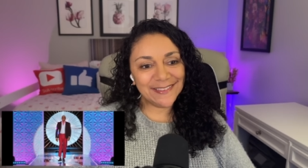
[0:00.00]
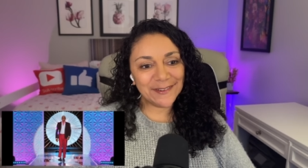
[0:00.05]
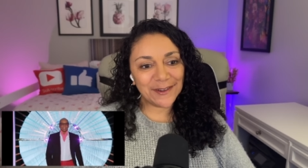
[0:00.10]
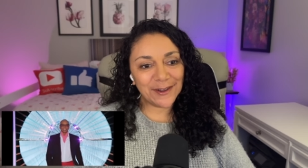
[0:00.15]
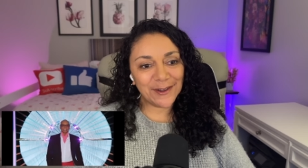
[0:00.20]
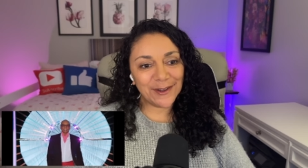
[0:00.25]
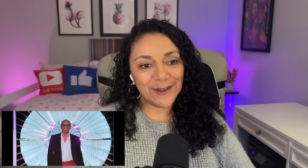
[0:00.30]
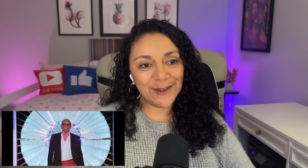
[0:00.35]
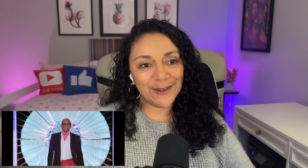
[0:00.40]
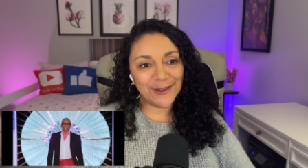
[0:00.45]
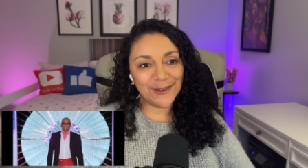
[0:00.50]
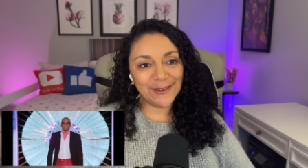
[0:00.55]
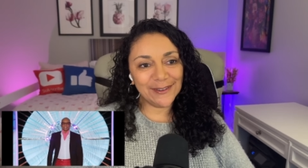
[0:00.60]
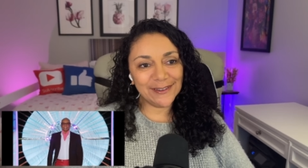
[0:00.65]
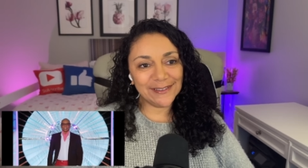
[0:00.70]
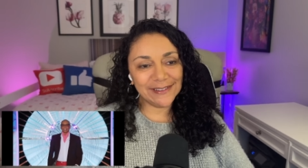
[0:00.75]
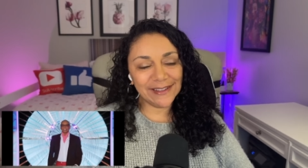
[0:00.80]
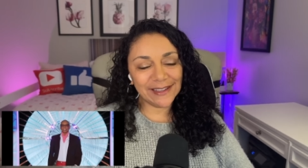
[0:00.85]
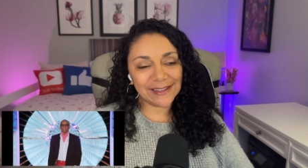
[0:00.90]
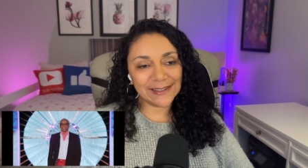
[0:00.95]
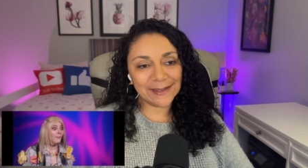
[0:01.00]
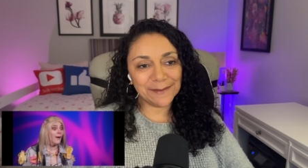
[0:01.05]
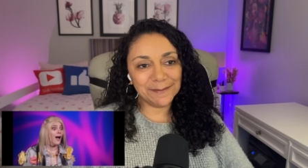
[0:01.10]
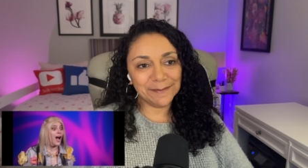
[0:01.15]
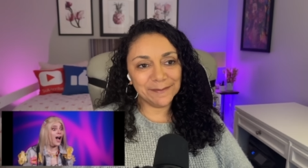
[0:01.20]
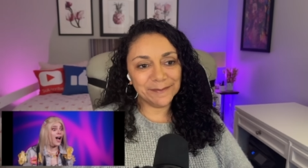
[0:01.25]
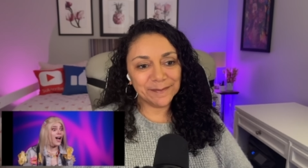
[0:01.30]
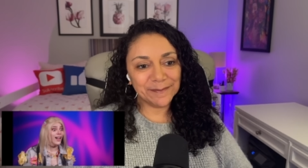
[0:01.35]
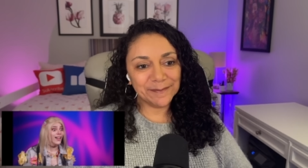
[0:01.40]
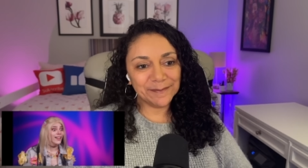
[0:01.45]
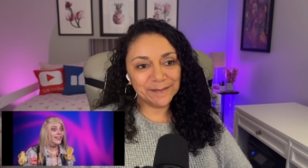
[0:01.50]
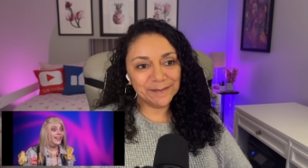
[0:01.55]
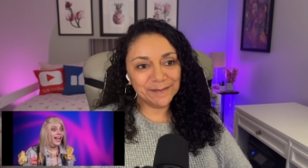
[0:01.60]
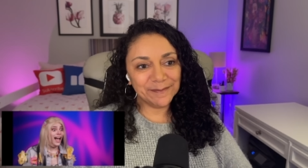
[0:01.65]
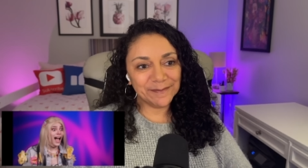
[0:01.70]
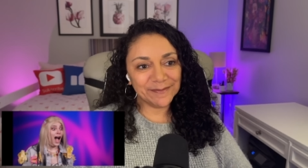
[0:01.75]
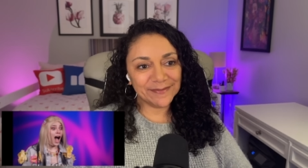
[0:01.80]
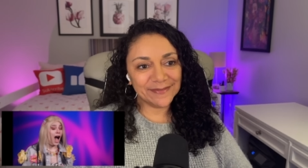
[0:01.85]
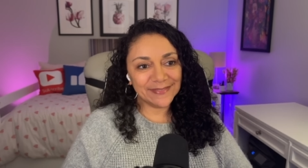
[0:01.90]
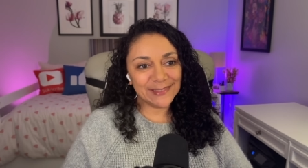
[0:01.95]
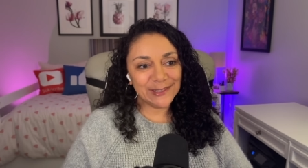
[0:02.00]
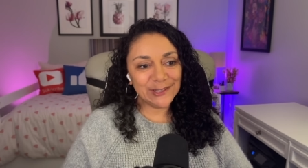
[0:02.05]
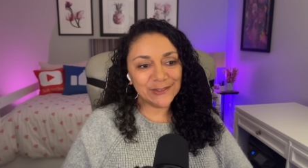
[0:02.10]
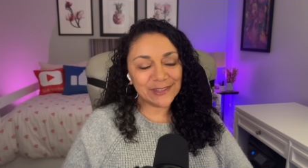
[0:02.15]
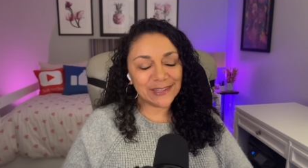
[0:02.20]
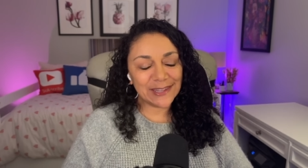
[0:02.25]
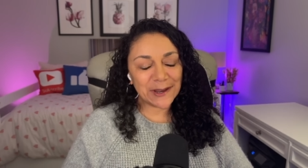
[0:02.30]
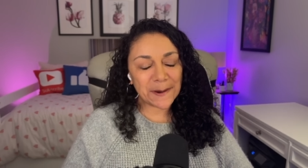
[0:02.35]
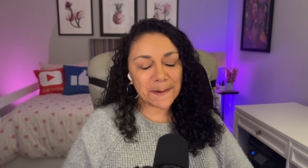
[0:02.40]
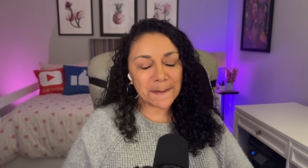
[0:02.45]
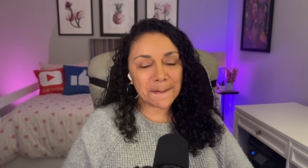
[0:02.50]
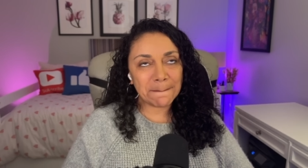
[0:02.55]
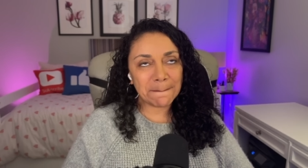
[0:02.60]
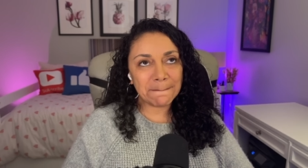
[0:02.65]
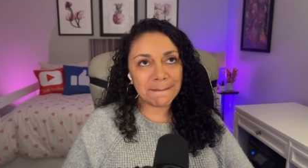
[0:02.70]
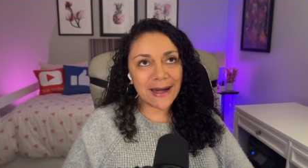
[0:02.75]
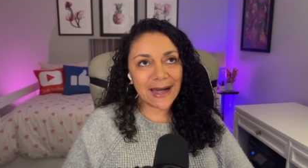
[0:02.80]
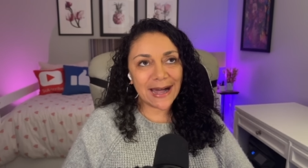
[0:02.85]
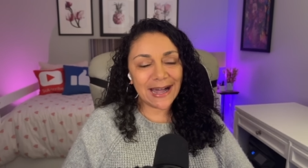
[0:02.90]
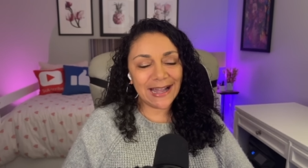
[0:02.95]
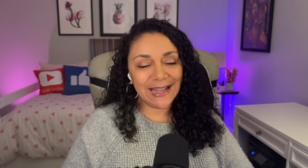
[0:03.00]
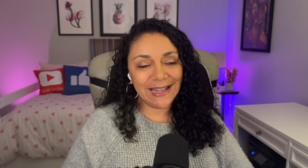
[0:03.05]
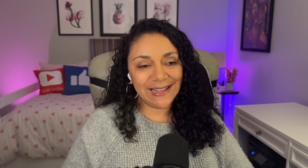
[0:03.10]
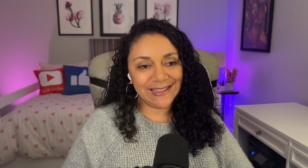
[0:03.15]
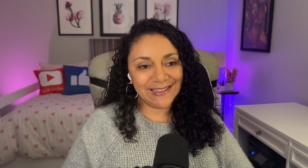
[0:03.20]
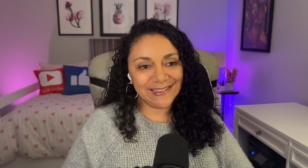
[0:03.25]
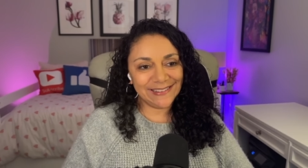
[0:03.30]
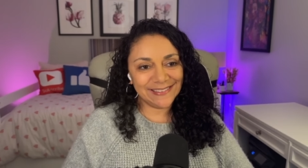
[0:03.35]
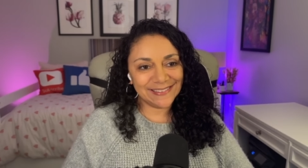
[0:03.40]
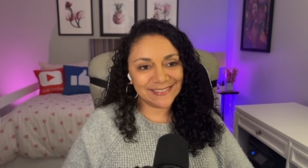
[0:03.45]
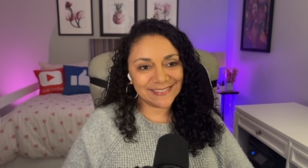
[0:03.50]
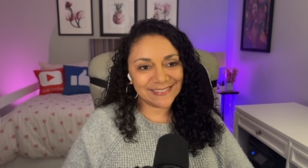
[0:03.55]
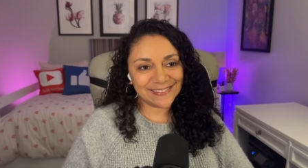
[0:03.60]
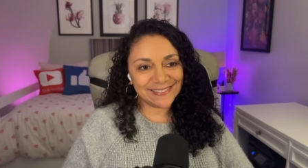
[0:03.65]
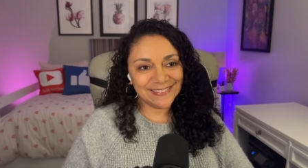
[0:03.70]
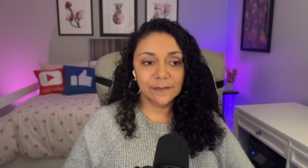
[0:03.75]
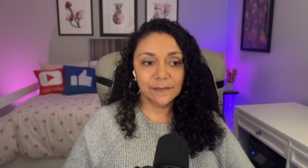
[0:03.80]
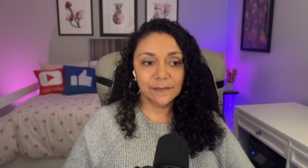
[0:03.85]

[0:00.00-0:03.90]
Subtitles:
Oh, look at them losing their minds.